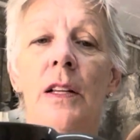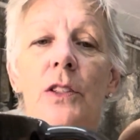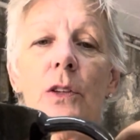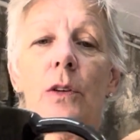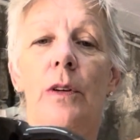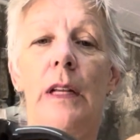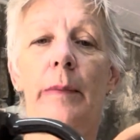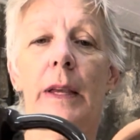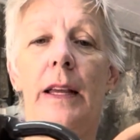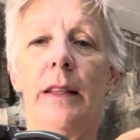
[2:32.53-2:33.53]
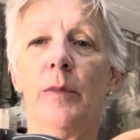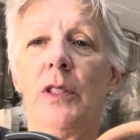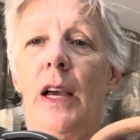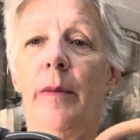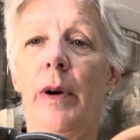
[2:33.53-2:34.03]
So let me get them
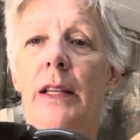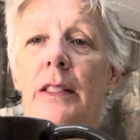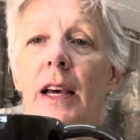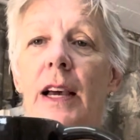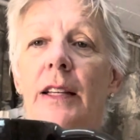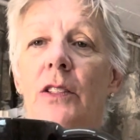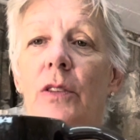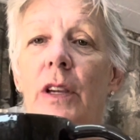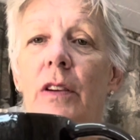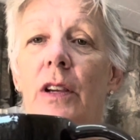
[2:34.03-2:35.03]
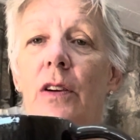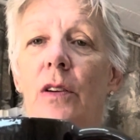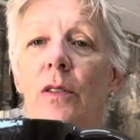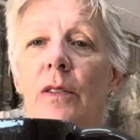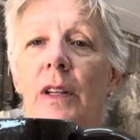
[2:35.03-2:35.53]
side by side. So there you
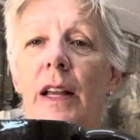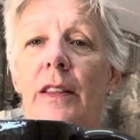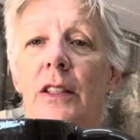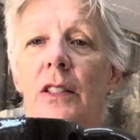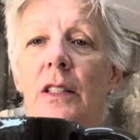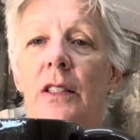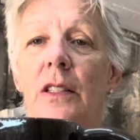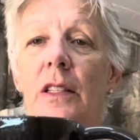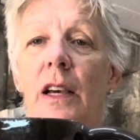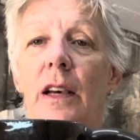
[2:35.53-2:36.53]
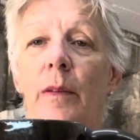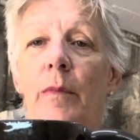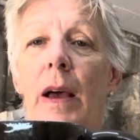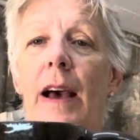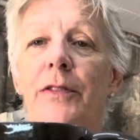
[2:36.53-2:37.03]
go. This is
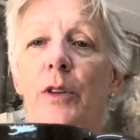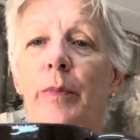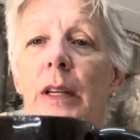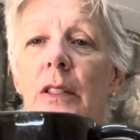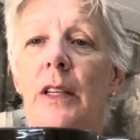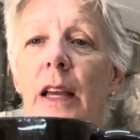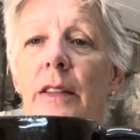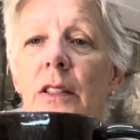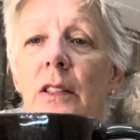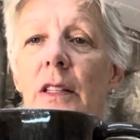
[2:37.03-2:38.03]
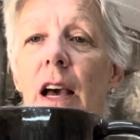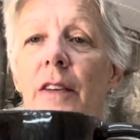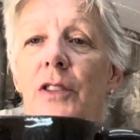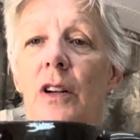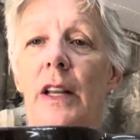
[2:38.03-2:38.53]
after bisque, and this is
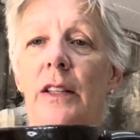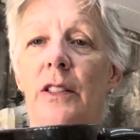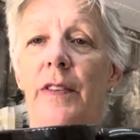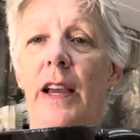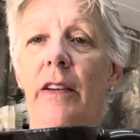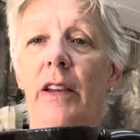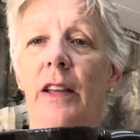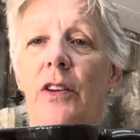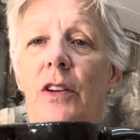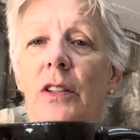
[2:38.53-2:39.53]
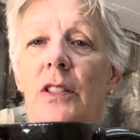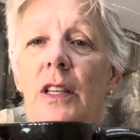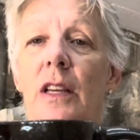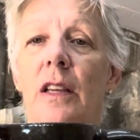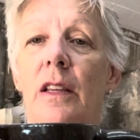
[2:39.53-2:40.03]
after glaze firing, and you can
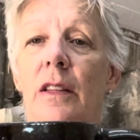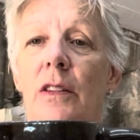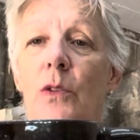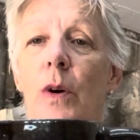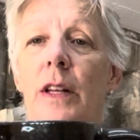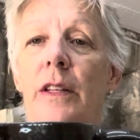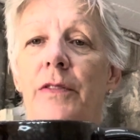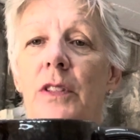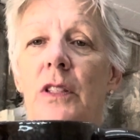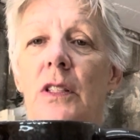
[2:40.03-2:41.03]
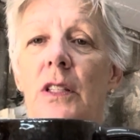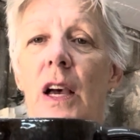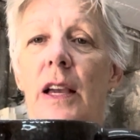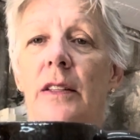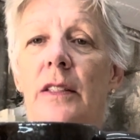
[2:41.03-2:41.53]
see there's quite a difference in
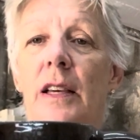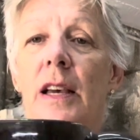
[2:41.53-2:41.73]
size.